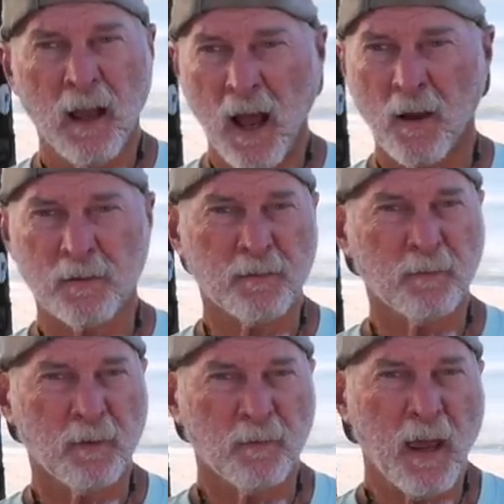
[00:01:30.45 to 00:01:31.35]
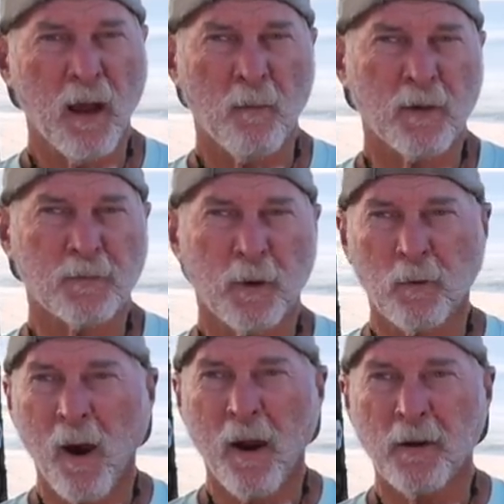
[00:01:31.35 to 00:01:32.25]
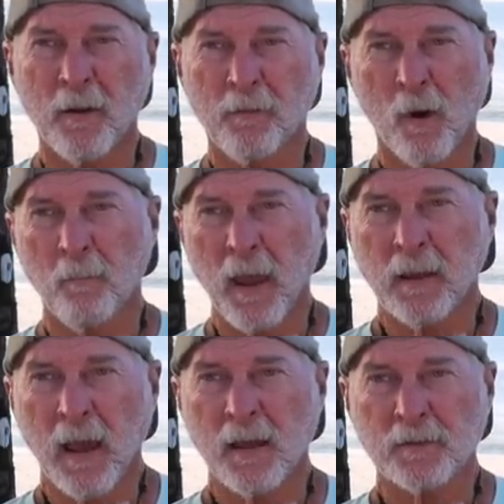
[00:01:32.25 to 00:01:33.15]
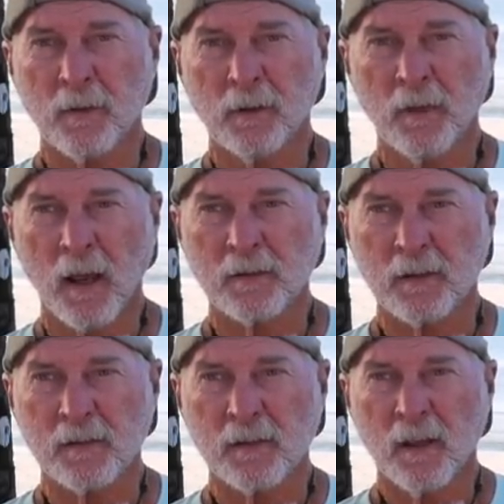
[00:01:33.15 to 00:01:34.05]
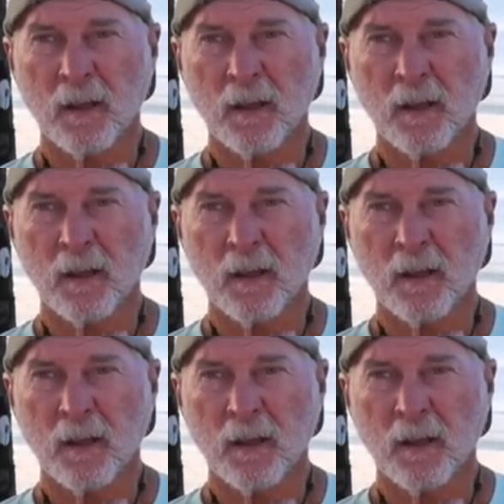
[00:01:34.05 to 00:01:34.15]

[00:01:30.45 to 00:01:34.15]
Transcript: they almost require you to throw a bait caster in Texas.